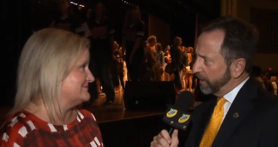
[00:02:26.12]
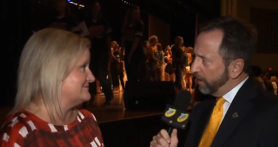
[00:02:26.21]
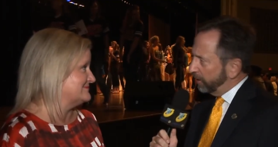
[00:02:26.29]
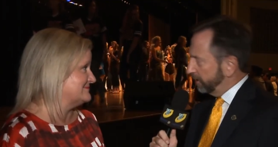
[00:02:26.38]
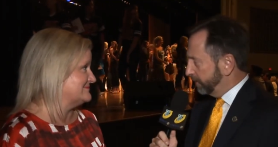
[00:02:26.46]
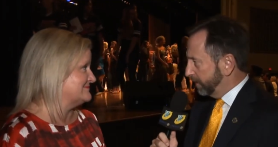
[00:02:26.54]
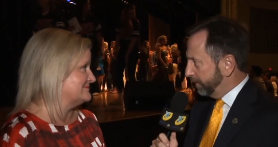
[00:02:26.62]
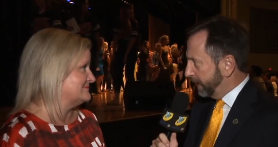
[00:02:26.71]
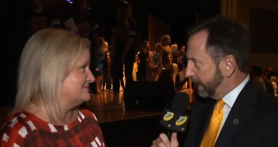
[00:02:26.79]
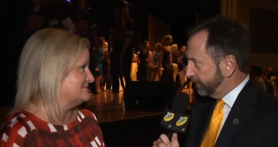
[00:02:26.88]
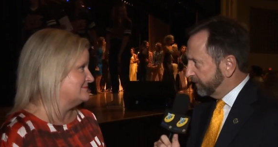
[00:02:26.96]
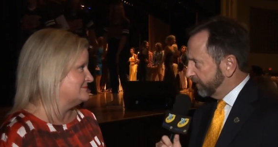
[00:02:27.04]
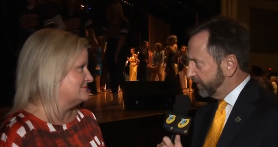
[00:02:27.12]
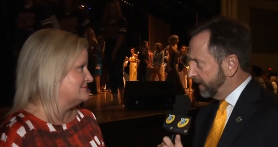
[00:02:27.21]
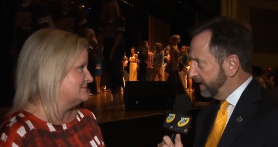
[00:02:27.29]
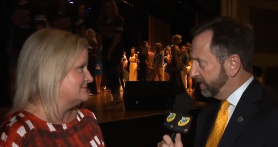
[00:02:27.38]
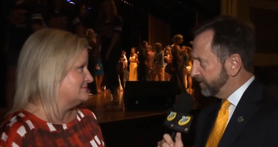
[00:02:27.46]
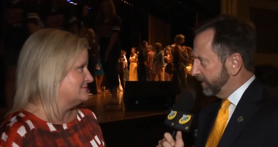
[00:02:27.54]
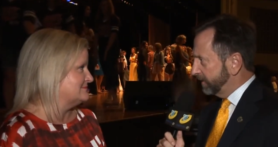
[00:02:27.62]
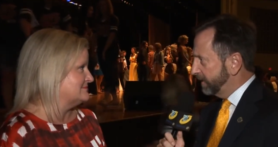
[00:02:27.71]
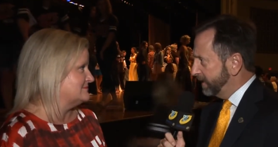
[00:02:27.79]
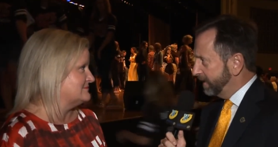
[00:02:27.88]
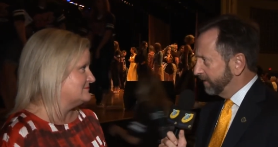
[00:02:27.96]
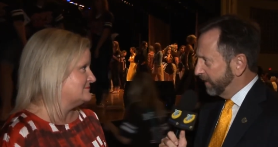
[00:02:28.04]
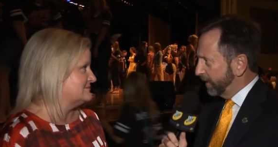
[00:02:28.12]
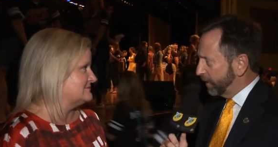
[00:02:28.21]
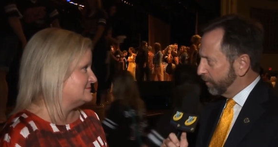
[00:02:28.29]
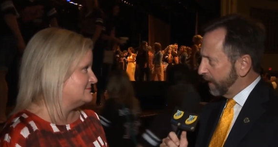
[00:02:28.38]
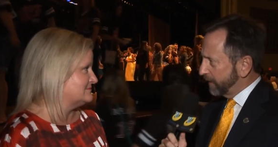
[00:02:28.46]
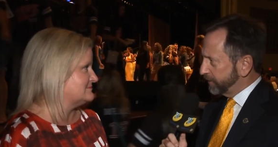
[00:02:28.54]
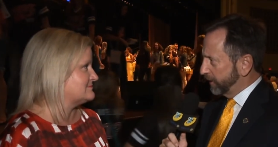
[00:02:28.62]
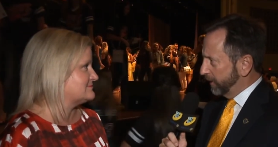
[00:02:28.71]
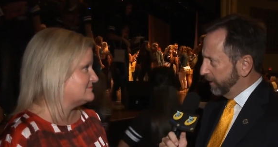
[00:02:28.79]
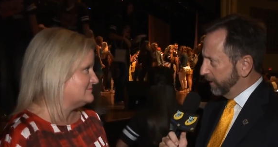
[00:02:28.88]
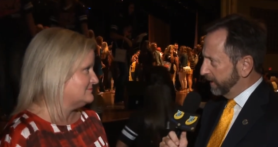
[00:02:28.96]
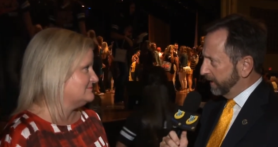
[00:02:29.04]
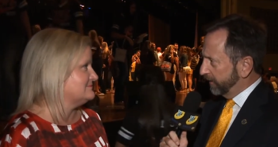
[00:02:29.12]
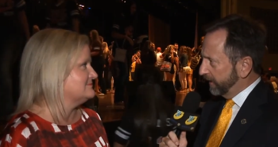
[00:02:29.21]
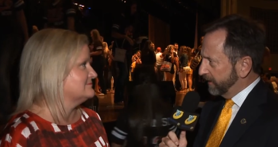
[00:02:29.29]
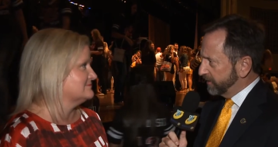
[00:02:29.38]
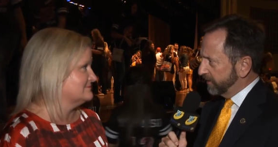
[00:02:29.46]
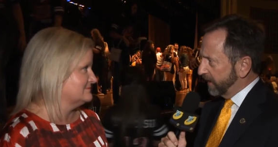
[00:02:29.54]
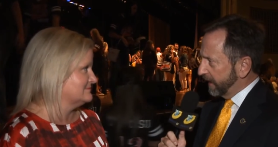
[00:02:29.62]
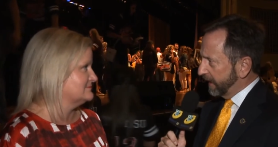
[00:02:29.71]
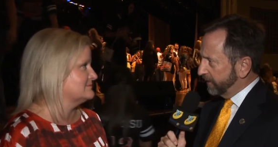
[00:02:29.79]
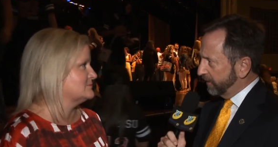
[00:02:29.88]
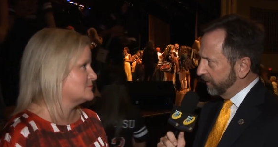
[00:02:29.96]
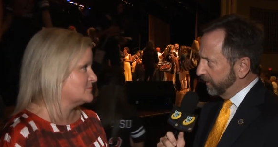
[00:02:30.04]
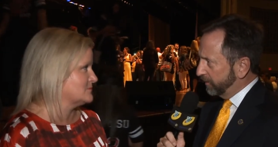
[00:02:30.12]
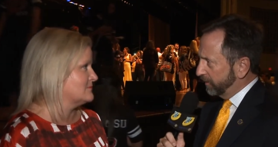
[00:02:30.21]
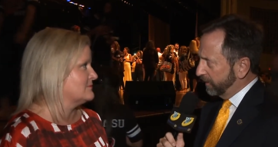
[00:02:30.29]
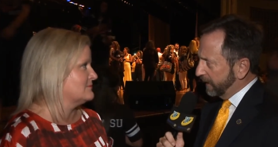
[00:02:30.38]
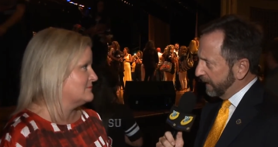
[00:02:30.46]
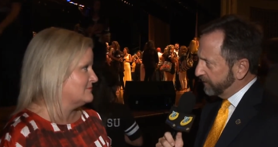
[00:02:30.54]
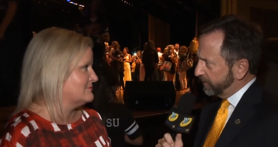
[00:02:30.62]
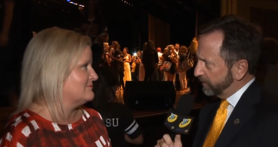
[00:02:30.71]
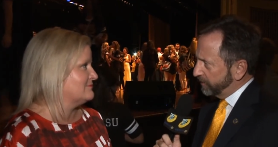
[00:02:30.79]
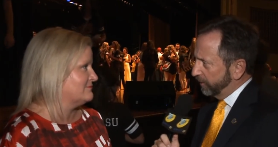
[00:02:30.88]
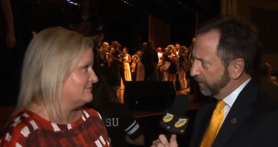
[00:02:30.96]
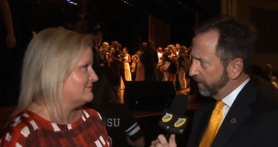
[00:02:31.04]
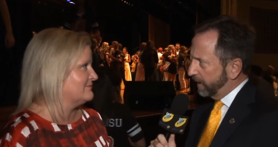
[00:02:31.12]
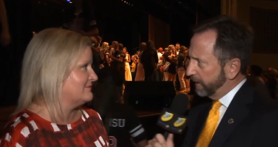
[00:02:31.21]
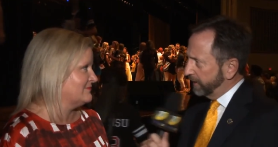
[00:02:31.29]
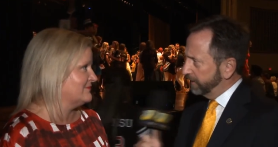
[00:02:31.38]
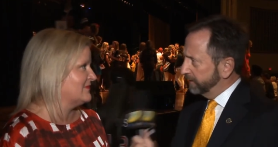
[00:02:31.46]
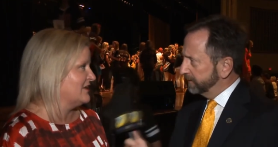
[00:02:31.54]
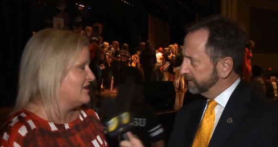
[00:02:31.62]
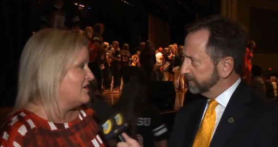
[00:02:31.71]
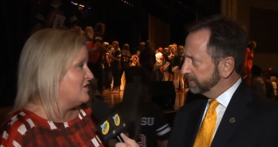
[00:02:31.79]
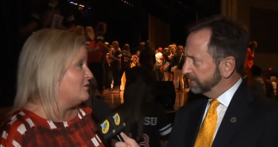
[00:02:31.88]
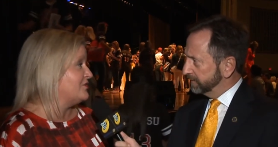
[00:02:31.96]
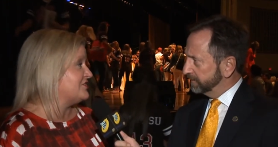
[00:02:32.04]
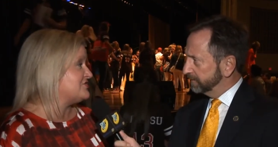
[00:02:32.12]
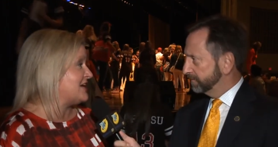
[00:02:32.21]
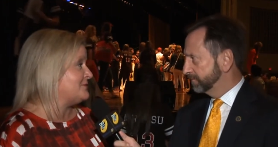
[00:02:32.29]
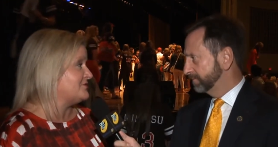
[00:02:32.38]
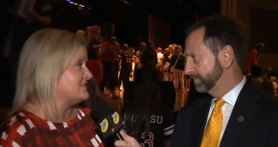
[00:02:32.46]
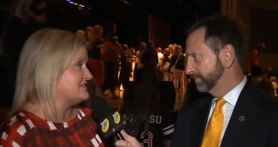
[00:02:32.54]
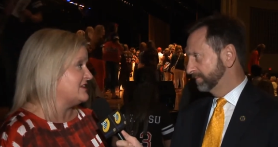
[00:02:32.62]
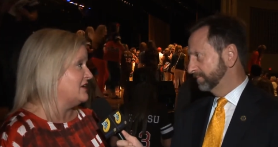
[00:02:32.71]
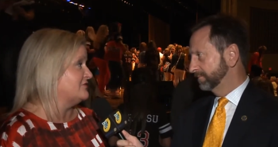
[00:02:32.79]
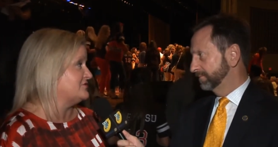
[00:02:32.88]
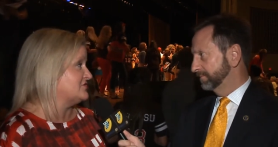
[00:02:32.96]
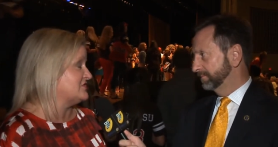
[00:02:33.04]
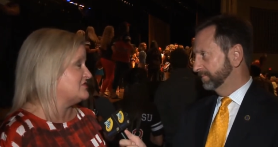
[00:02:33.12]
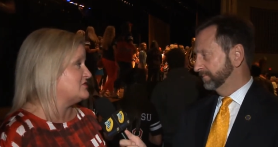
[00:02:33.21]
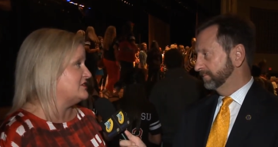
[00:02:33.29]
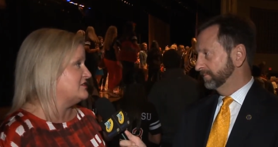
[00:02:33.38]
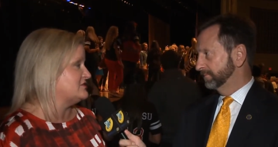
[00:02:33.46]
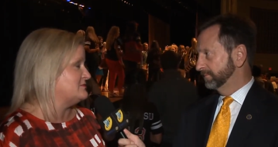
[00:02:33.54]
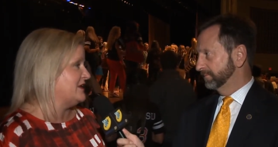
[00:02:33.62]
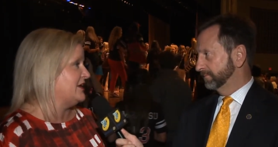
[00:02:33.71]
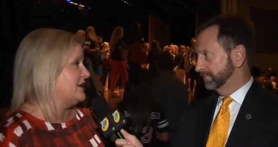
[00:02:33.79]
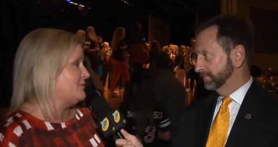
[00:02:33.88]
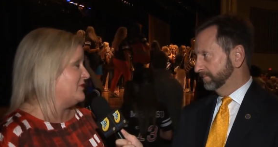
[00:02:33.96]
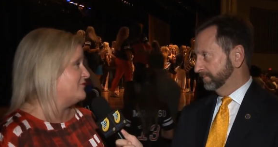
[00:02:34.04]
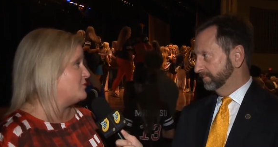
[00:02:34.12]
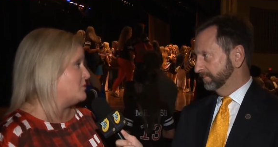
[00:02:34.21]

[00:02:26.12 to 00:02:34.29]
Speaker 1: talk a little bit about the things that, that are criteria and things that they had to do to gain such notoriety.
Speaker 2: Well, the chapter itself just is made up of